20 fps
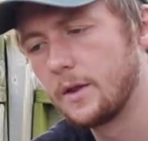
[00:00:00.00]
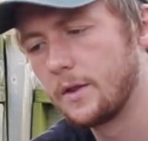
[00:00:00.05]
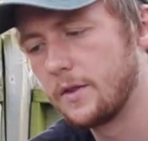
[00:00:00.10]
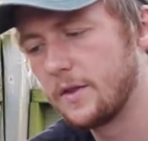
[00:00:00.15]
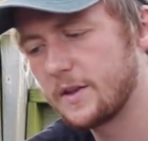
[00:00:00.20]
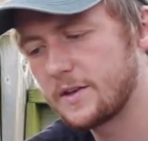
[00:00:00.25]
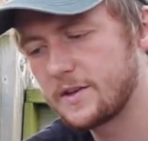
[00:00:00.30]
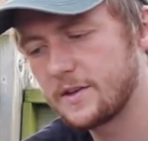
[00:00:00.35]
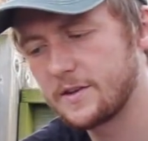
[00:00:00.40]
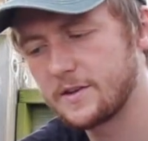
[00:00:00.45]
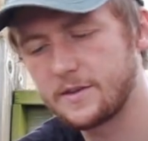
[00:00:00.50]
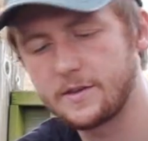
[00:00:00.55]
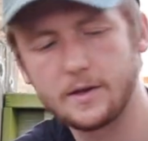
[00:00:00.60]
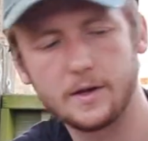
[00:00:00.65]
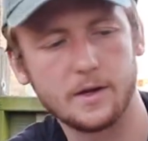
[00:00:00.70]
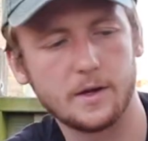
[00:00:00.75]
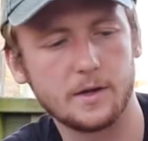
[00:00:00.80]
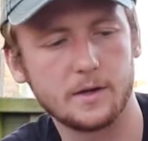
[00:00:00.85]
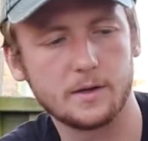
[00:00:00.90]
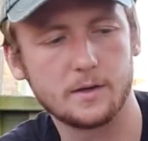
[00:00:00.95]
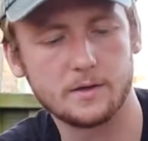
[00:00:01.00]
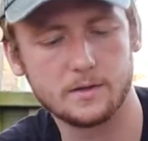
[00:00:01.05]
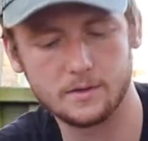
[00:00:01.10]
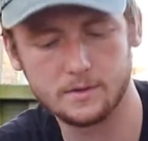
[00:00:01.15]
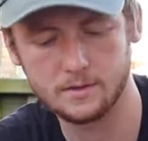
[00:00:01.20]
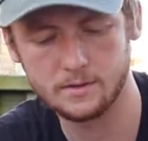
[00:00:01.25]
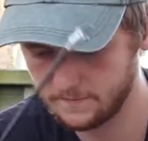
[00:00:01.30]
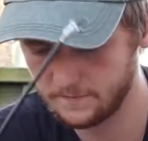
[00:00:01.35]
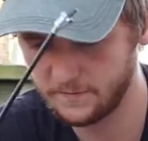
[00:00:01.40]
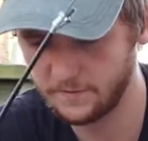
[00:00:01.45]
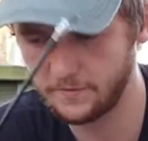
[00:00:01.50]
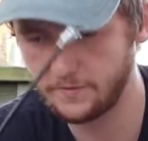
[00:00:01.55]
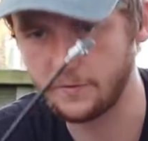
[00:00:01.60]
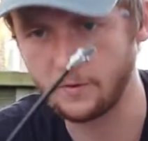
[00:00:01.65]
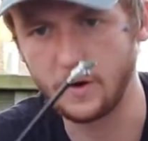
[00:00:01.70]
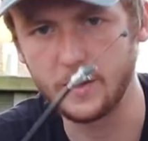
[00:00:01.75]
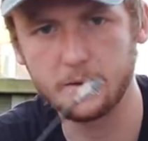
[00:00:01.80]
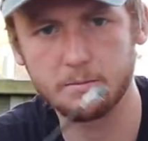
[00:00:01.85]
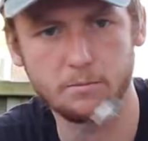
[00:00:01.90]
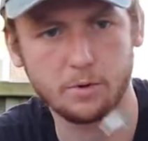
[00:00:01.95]
This is the
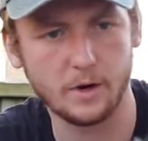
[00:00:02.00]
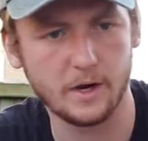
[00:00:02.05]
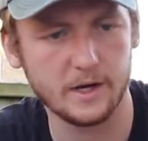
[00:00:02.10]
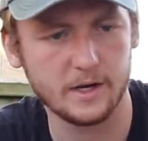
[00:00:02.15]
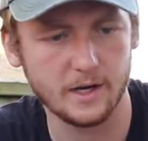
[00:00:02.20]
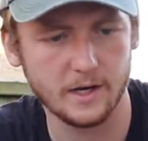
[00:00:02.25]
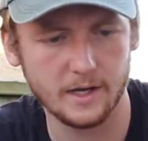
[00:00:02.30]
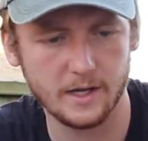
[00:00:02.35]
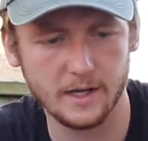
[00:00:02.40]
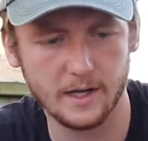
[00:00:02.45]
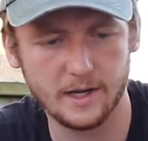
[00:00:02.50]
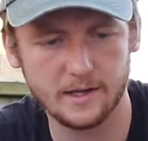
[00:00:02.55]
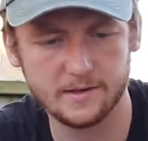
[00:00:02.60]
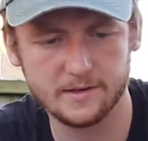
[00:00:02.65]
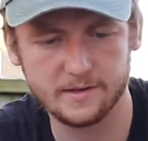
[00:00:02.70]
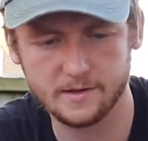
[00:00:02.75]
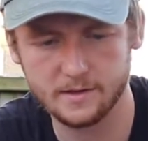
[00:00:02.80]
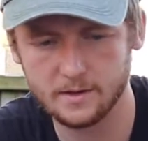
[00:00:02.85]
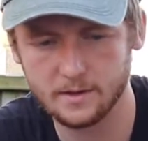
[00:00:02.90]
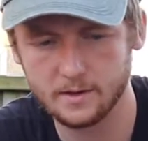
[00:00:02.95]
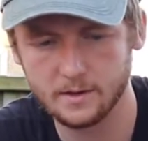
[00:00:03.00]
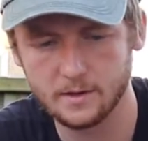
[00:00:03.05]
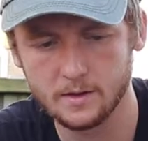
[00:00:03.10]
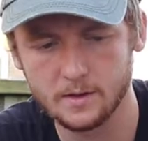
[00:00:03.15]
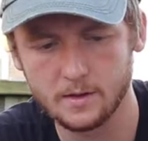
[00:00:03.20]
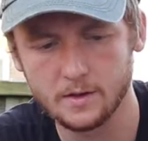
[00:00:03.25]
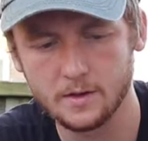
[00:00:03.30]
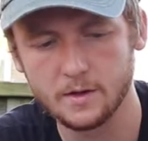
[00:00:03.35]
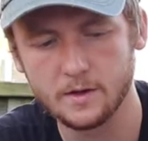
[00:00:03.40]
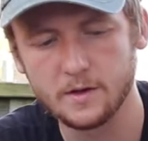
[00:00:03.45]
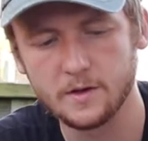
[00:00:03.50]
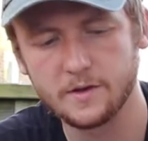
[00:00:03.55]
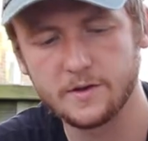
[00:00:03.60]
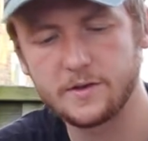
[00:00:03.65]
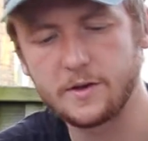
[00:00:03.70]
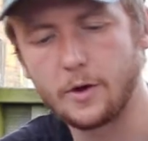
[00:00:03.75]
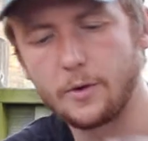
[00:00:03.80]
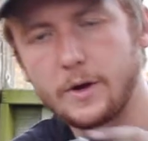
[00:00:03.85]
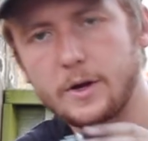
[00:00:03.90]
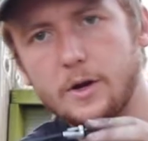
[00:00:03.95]
front brake, I guess.
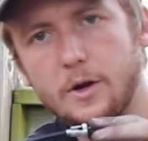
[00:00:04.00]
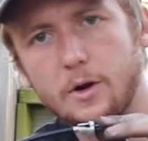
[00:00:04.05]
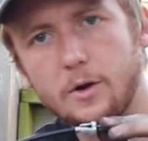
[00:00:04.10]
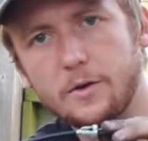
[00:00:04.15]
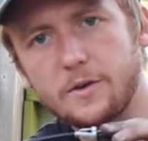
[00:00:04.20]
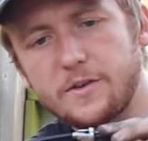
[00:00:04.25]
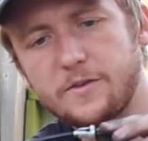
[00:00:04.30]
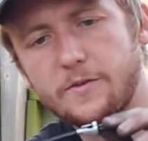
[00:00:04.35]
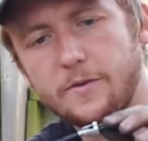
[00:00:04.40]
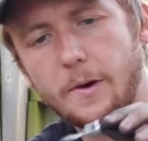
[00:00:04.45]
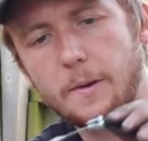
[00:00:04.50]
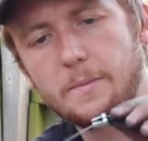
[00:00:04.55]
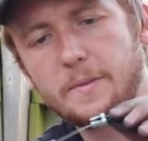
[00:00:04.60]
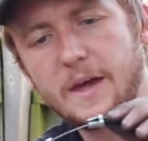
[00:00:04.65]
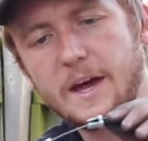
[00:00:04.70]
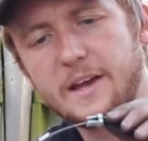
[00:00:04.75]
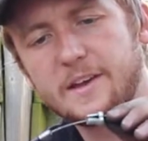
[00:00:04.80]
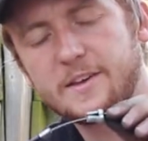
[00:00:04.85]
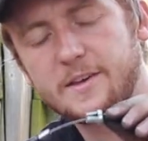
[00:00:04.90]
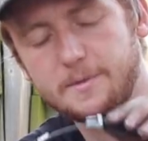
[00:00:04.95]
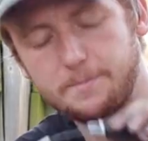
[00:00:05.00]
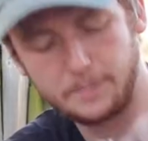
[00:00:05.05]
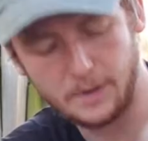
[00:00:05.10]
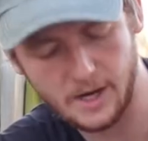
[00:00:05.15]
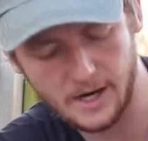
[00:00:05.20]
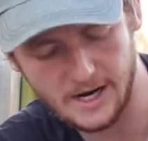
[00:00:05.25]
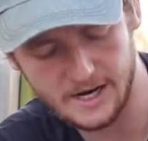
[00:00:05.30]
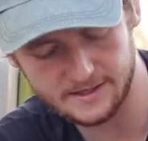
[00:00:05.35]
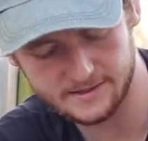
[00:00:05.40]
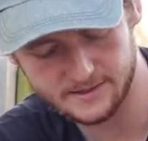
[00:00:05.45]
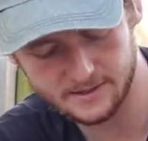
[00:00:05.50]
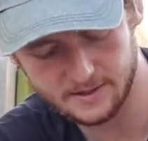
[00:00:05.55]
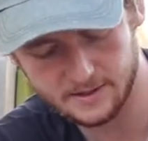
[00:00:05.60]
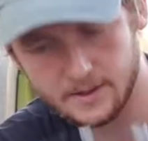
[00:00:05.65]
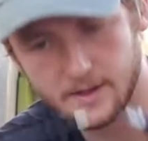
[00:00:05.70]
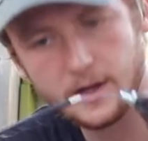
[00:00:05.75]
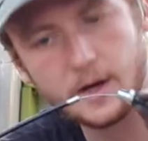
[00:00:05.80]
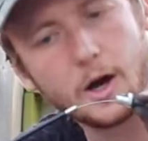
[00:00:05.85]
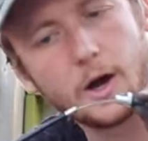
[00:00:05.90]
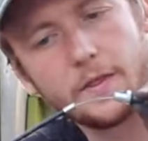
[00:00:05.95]
So it goes from that spot
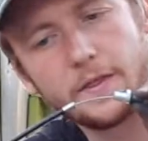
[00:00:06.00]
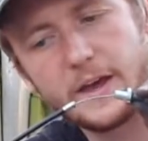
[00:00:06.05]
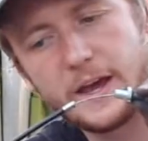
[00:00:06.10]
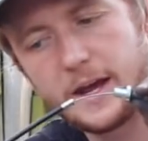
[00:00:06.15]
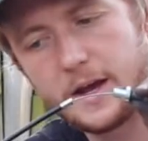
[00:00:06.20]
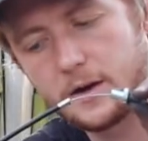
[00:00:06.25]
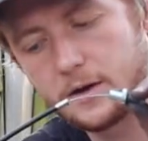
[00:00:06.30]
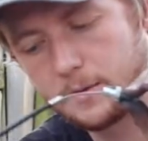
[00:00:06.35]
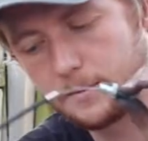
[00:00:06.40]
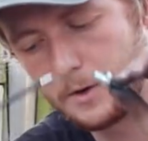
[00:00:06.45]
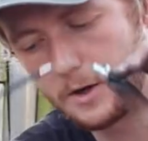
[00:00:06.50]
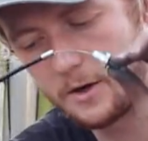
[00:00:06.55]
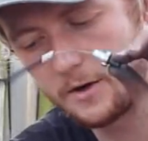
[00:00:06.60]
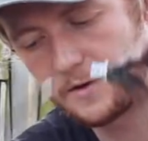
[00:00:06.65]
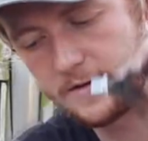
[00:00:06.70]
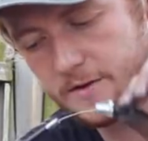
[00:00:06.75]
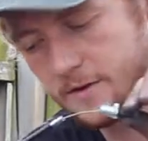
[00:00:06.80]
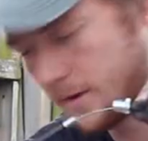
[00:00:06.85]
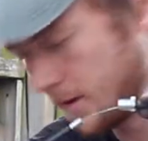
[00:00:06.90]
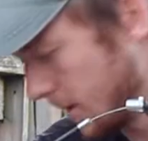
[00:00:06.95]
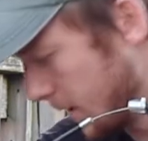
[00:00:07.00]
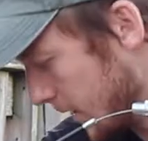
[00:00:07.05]
on the handlebars